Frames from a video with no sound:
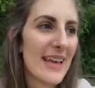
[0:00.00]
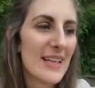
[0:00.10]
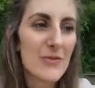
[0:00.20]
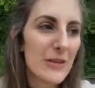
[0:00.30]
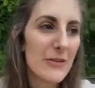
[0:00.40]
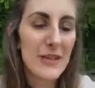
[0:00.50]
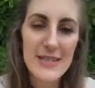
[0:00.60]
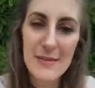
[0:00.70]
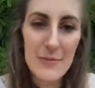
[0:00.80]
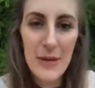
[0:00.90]
it's really, really
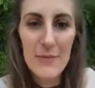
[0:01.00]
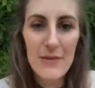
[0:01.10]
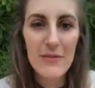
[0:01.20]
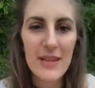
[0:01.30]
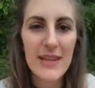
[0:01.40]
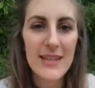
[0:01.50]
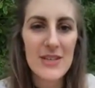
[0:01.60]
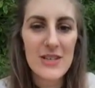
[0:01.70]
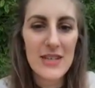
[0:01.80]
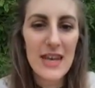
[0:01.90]
simple. I mean, really,
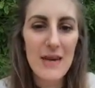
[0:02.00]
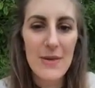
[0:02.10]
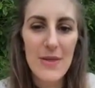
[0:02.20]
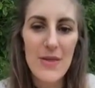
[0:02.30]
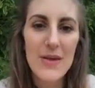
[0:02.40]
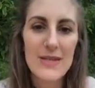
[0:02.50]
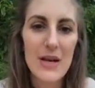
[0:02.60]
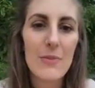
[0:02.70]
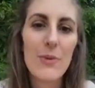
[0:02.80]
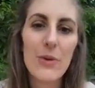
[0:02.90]
it's just thinking about the things
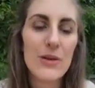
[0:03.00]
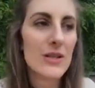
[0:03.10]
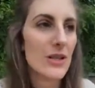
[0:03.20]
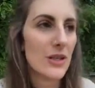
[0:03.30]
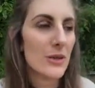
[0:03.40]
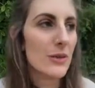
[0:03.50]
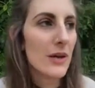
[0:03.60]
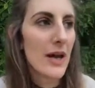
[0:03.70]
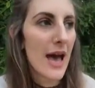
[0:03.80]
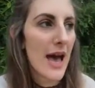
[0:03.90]
that are important to you